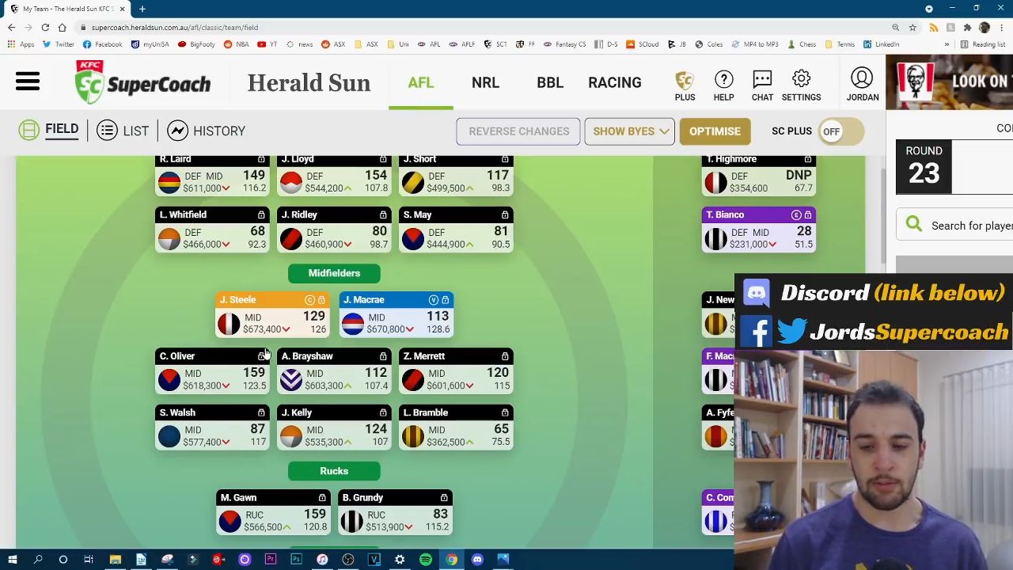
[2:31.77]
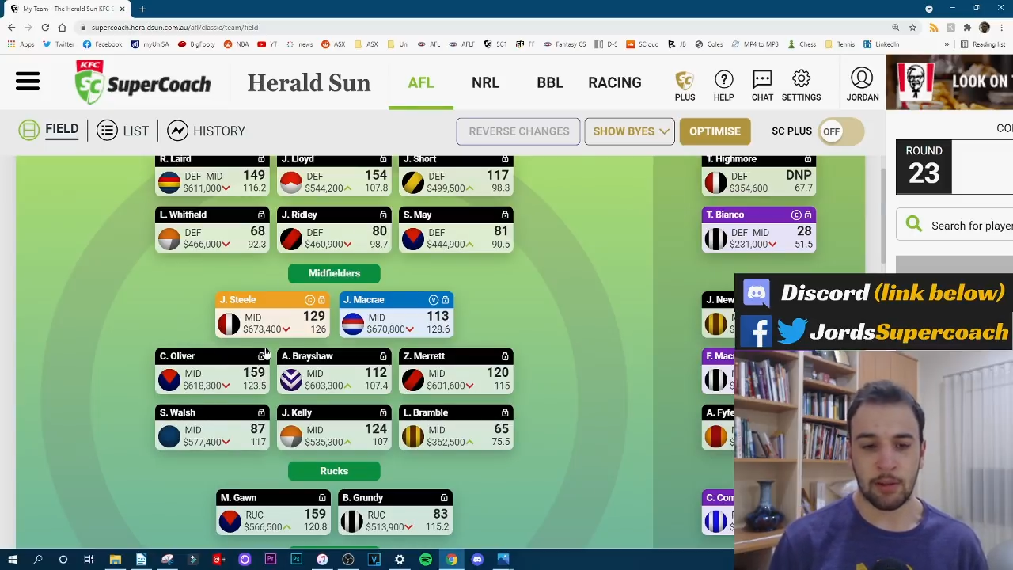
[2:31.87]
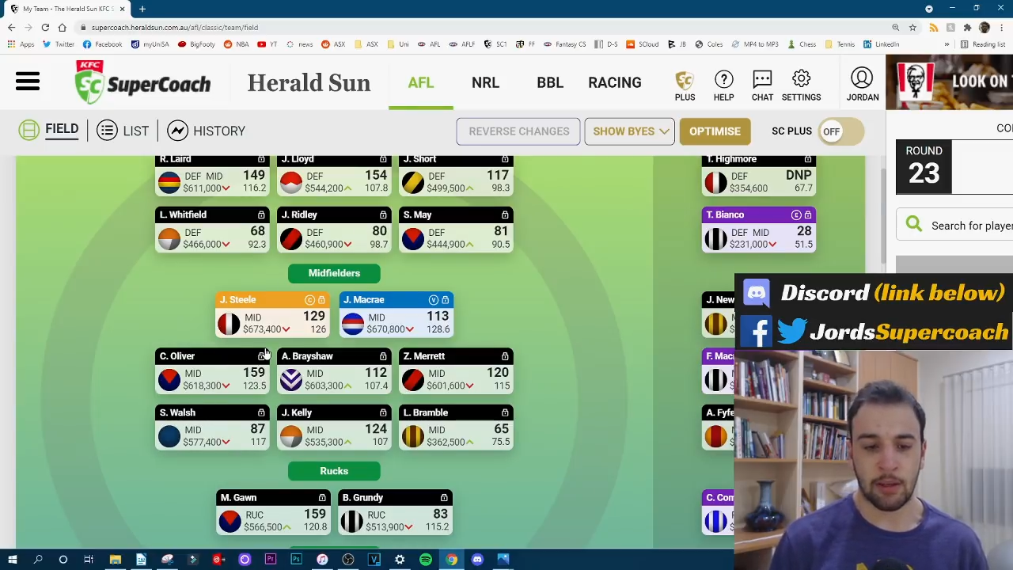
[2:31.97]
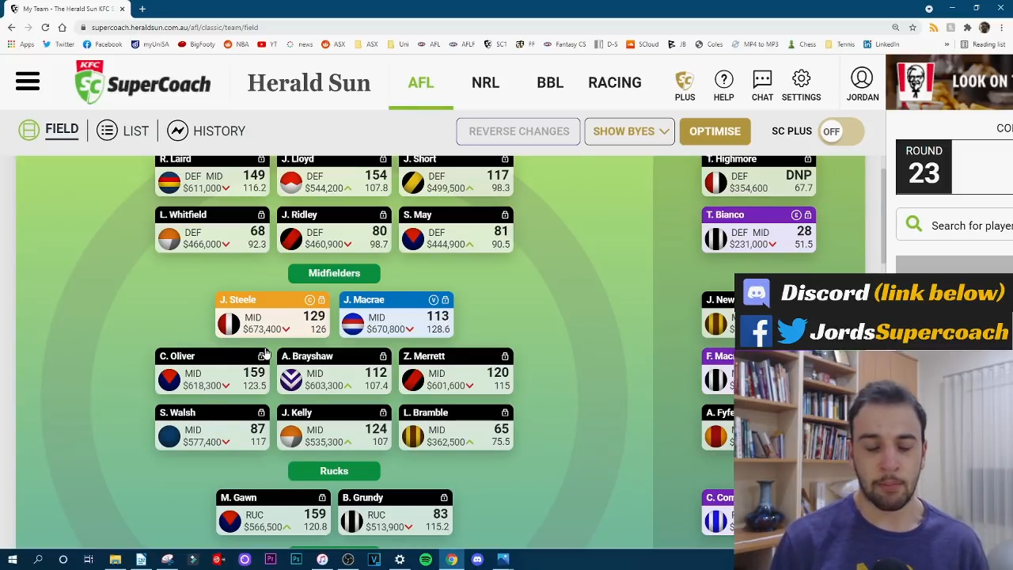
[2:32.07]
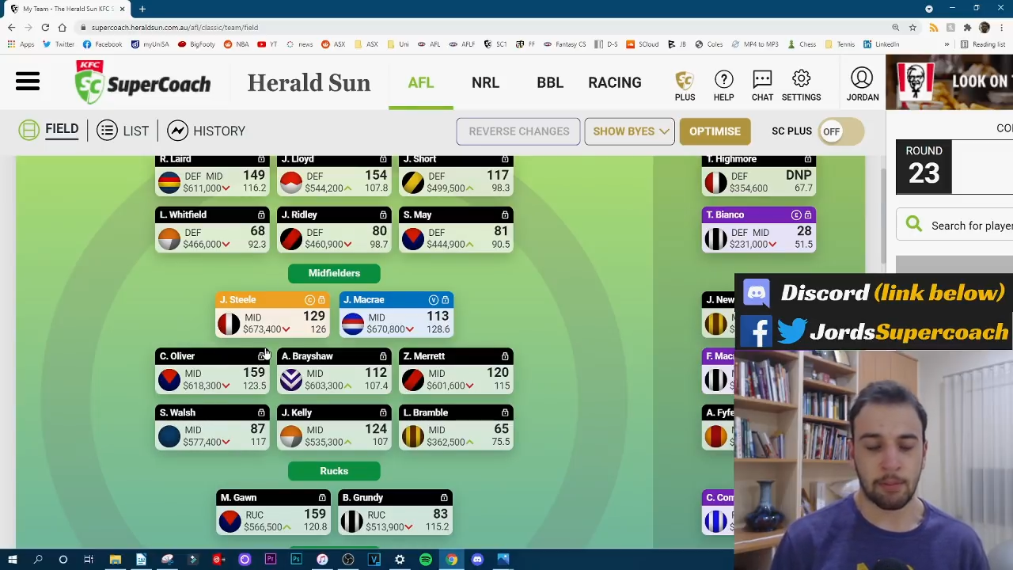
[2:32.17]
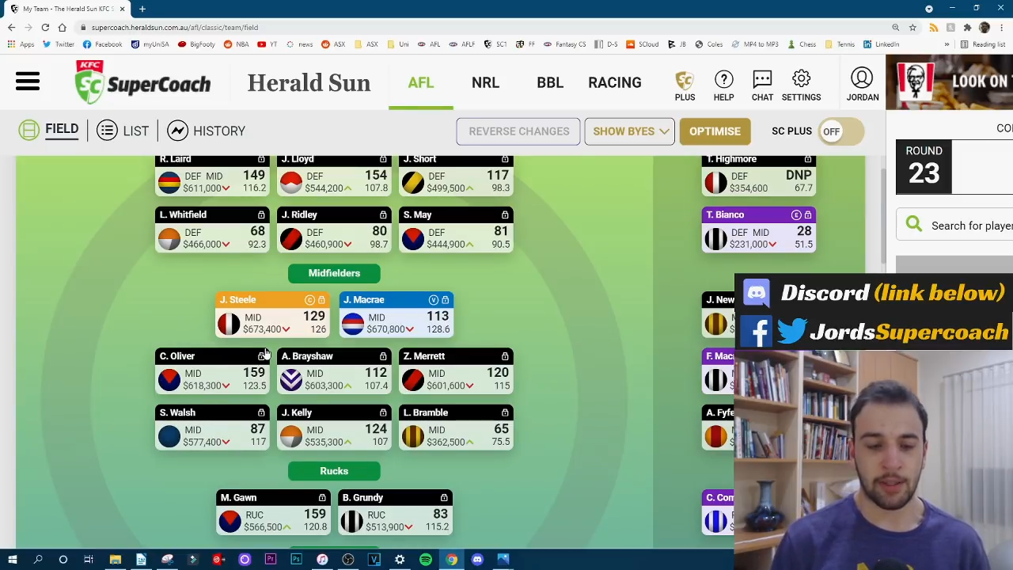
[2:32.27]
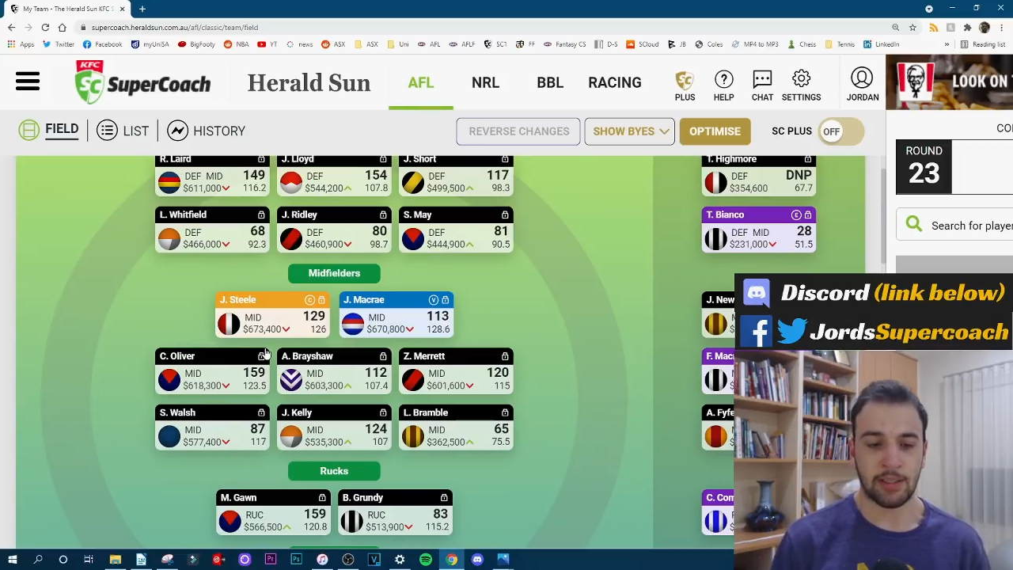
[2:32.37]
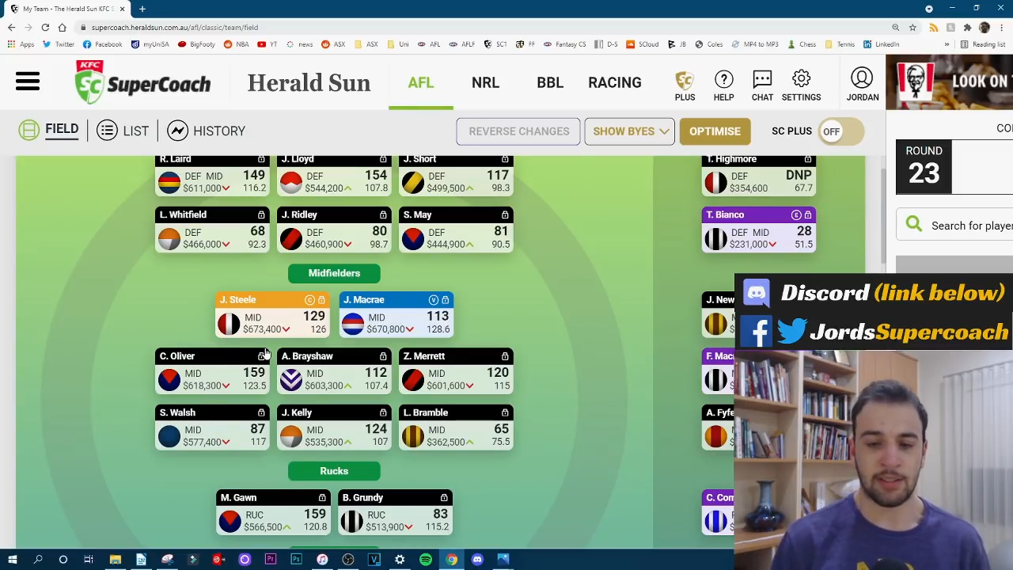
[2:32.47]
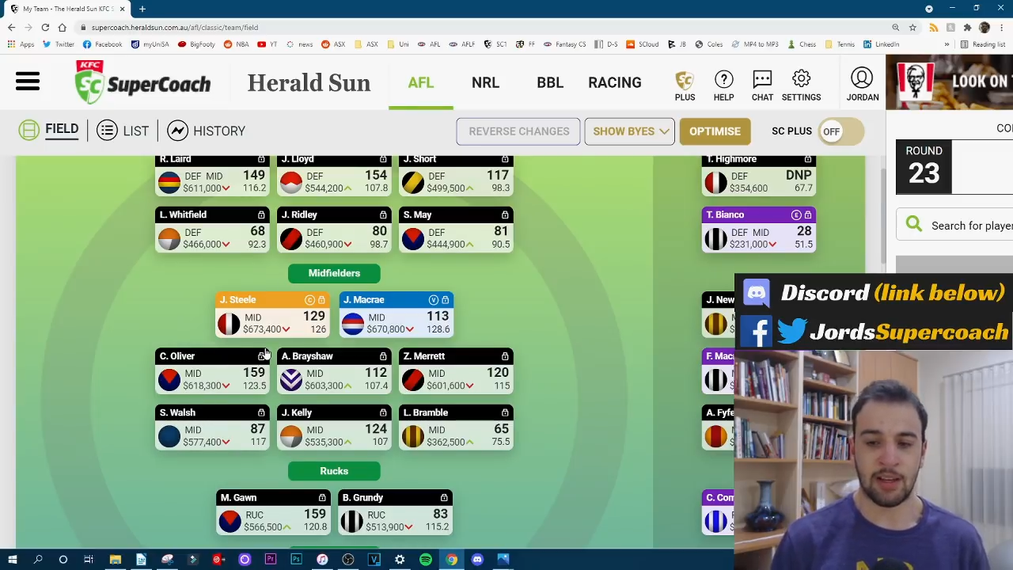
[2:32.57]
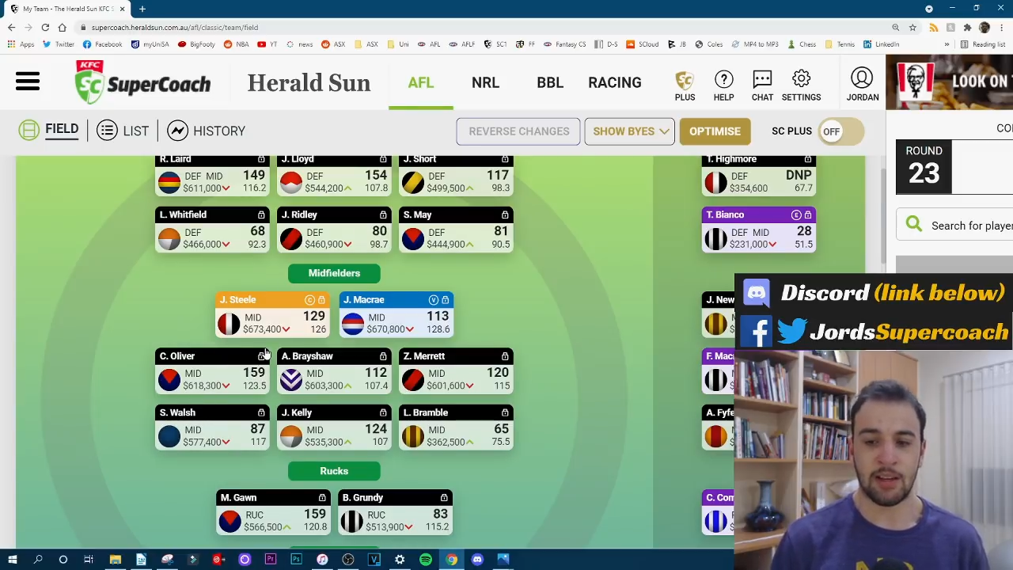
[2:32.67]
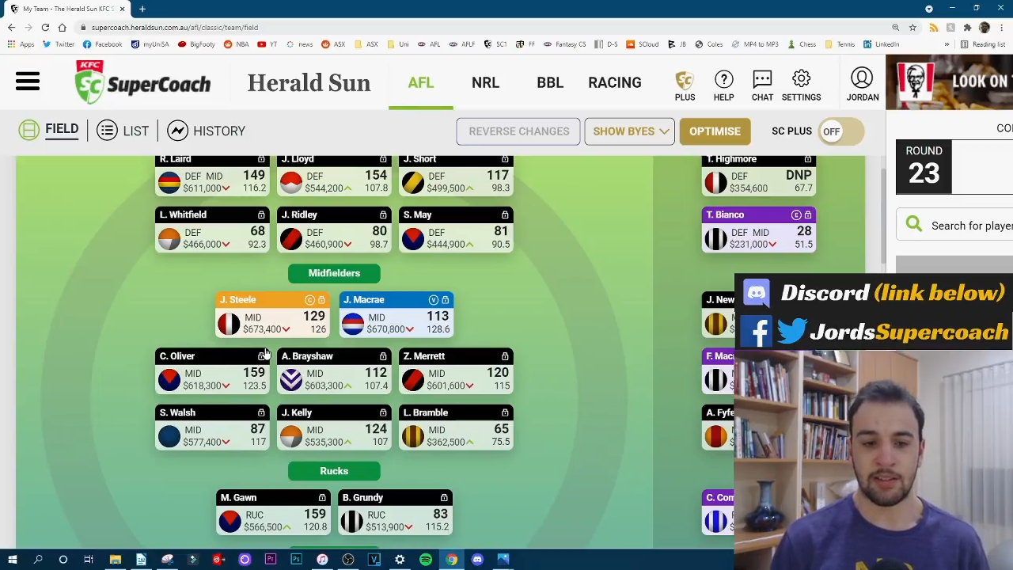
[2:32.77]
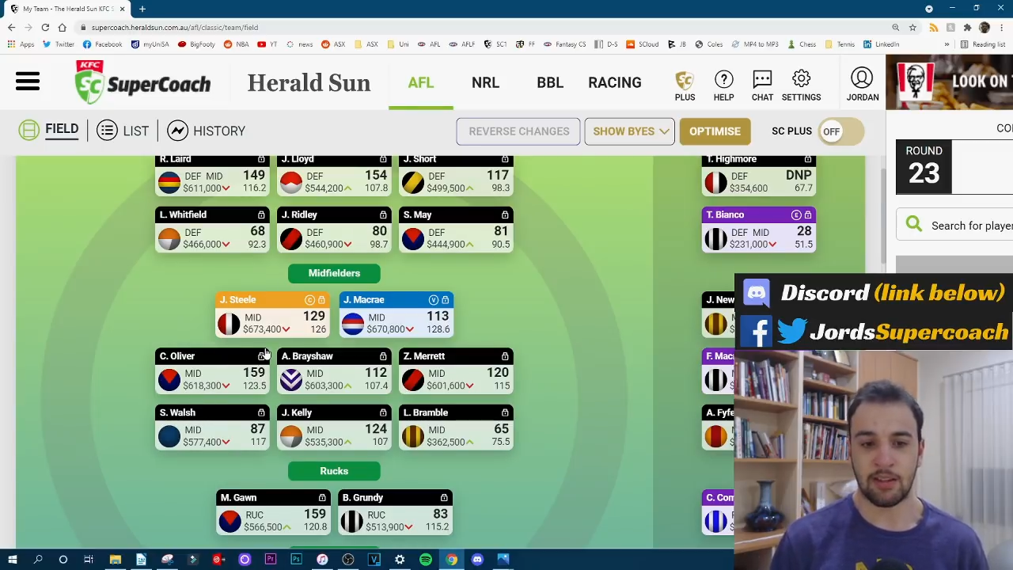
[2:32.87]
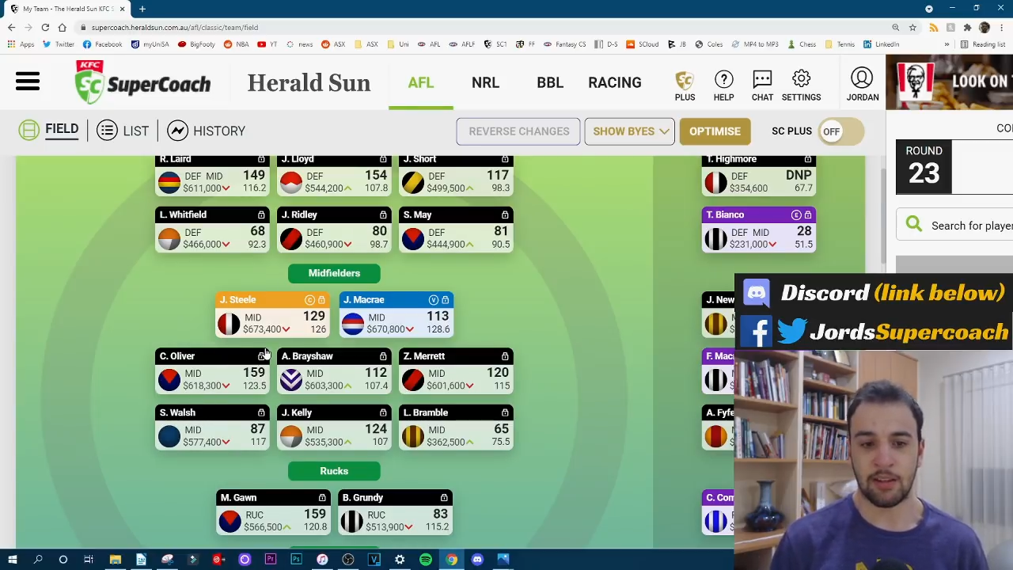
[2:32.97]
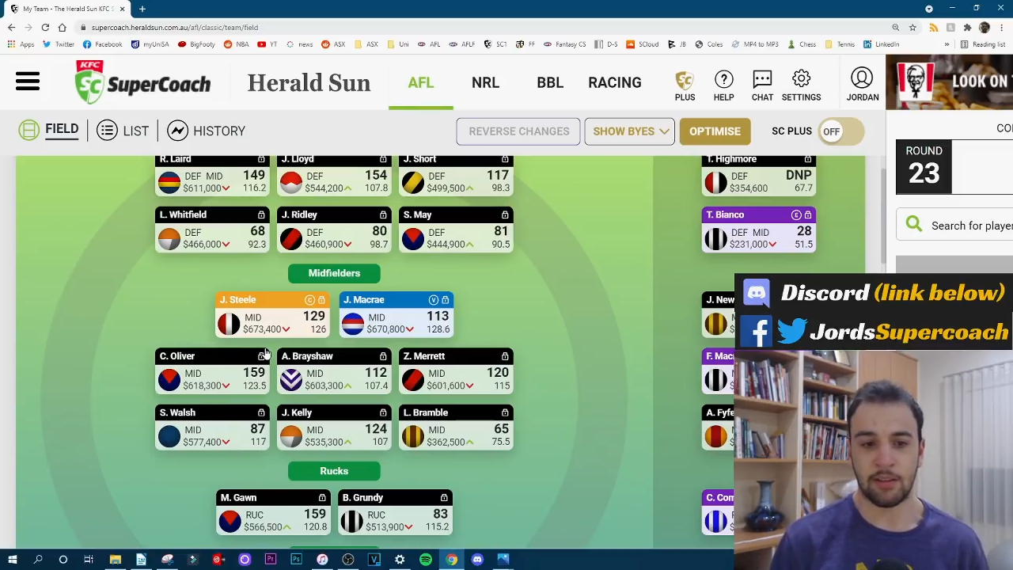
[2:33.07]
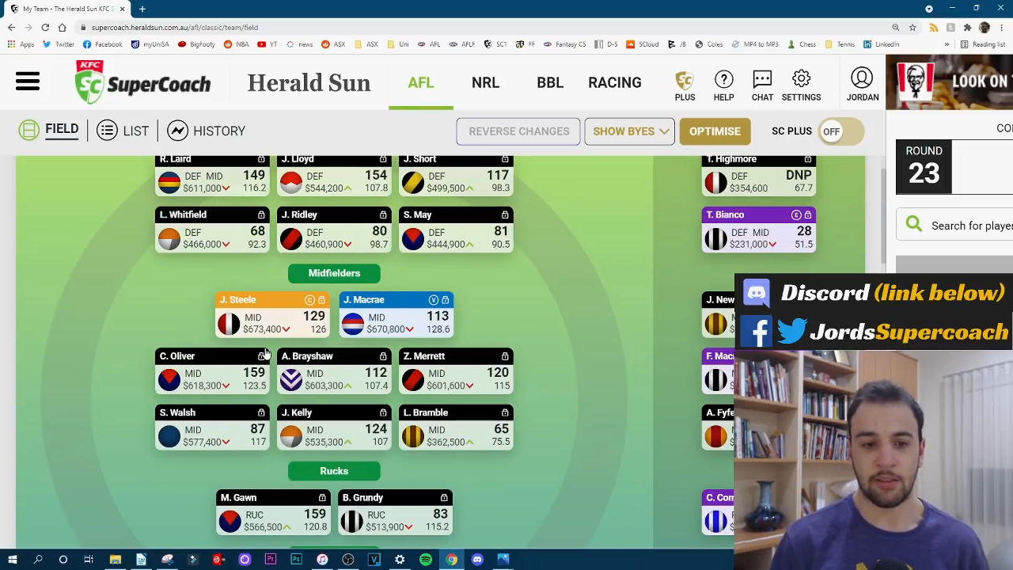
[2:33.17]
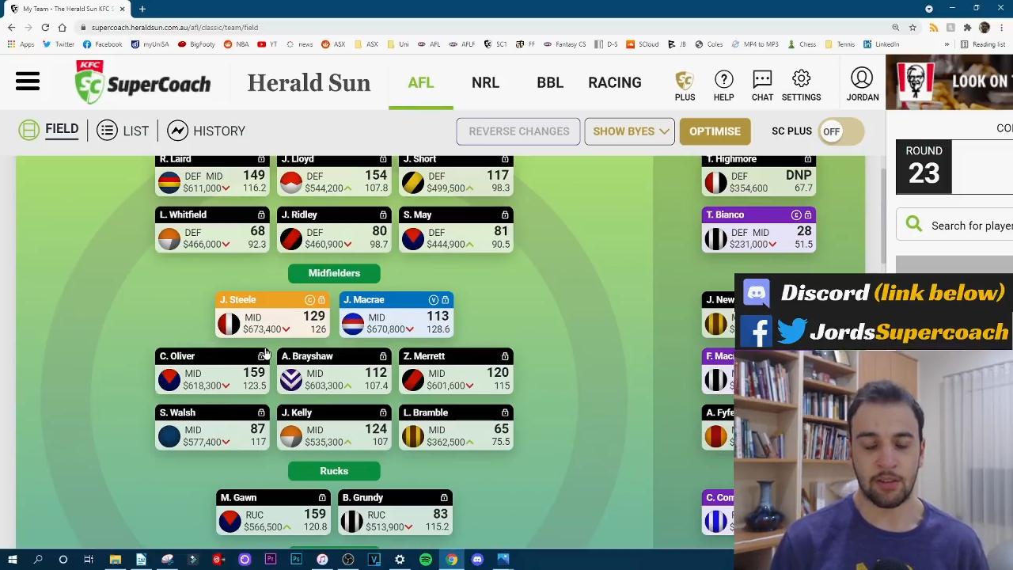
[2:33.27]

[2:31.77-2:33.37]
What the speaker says: to be a complete disaster.